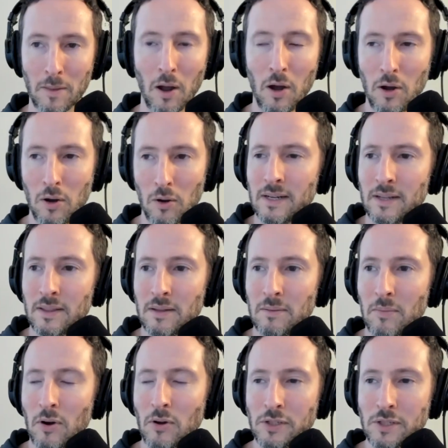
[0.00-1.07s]
Oh, the
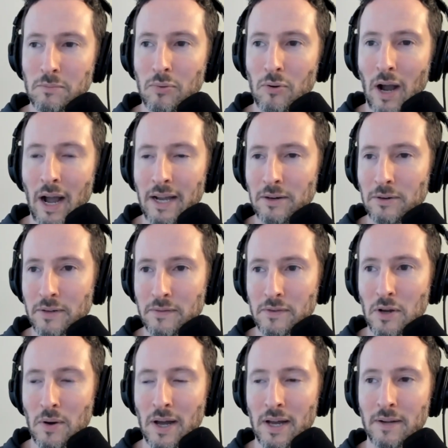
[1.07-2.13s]
most important. I don't even
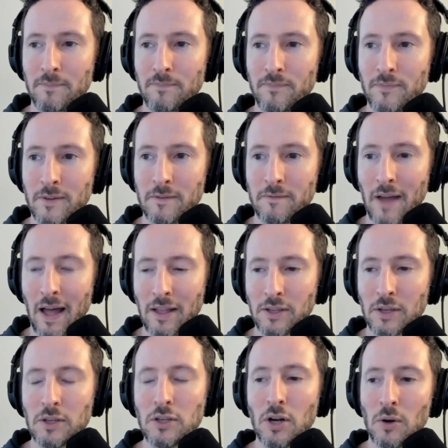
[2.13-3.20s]
know how to
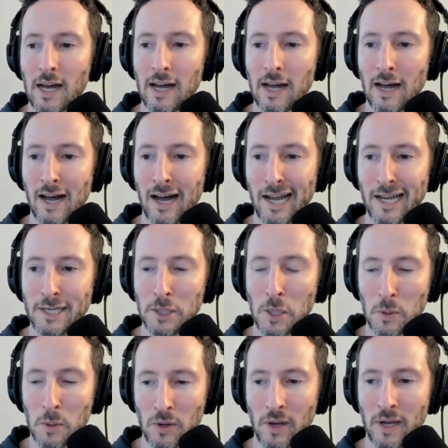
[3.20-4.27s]
value. I
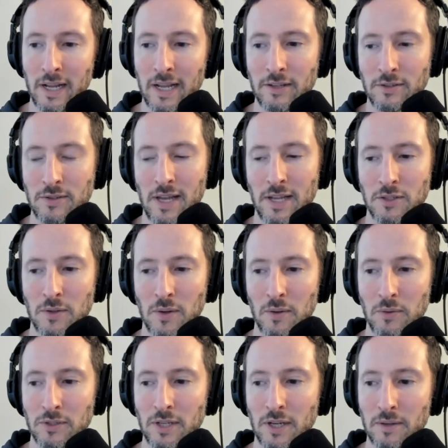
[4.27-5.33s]
don't know how to answer that. So I
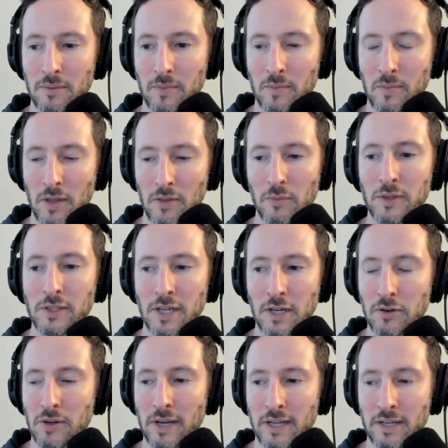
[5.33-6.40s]
will tell you. And the reason I
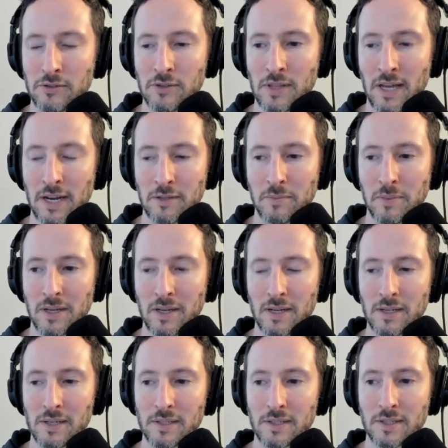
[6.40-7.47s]
don't know how to answer that is
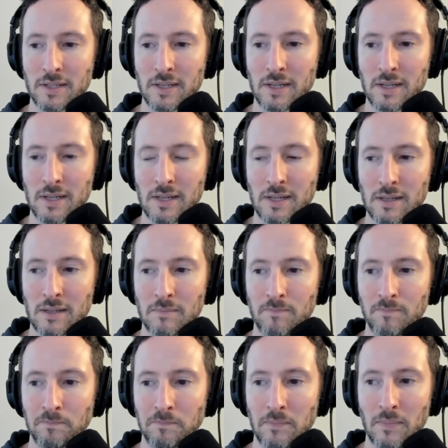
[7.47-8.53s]
because
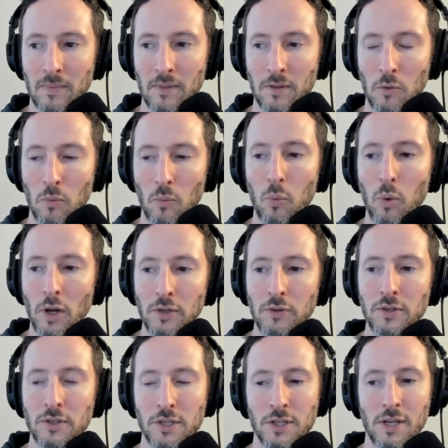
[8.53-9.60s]
what you
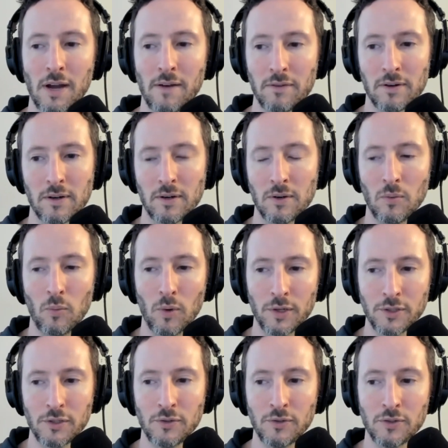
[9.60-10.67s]
discover
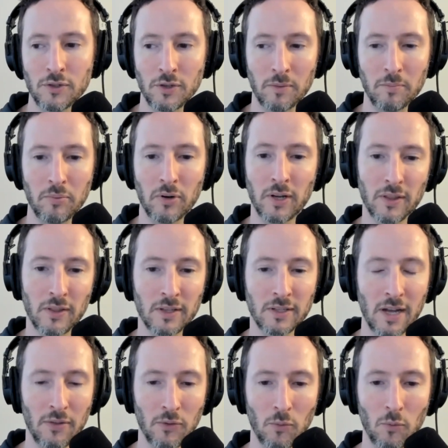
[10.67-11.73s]
once you start putting things
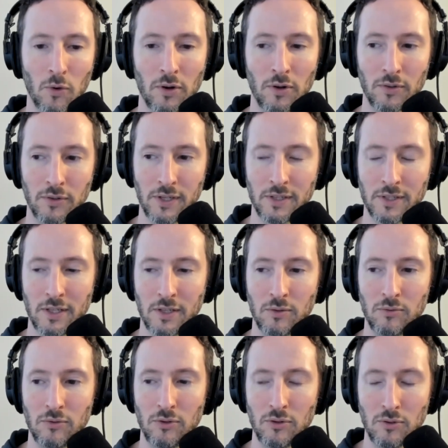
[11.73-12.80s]
out in the world is that
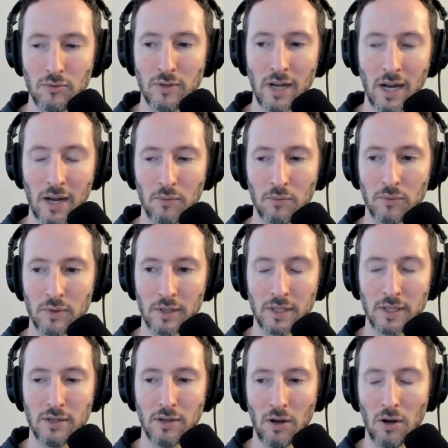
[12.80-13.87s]
you do not
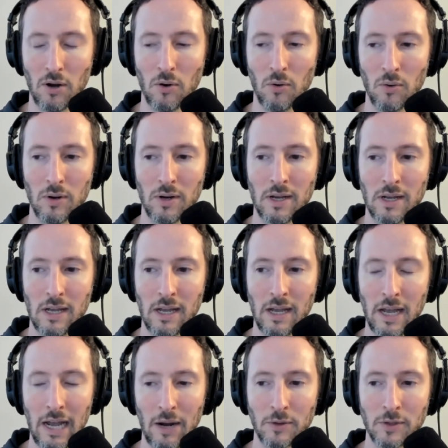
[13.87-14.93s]
really know
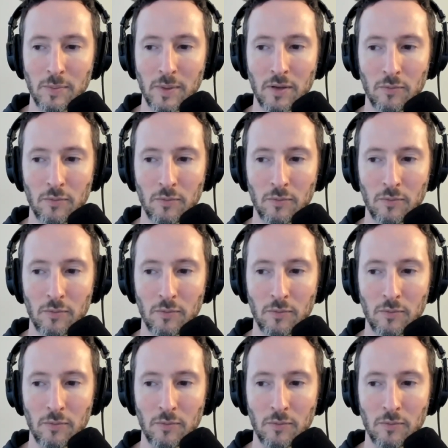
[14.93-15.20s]
how it's being